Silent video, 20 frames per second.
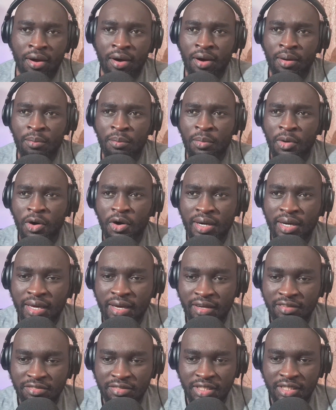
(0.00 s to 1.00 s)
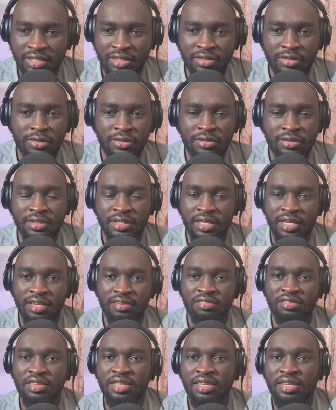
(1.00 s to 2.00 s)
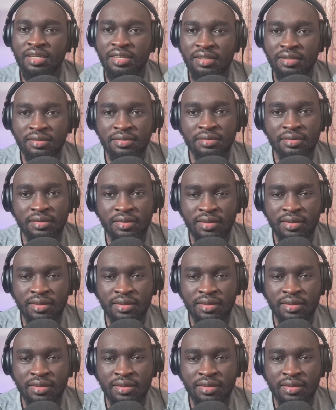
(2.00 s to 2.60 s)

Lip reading: Morning, afternoon, evening.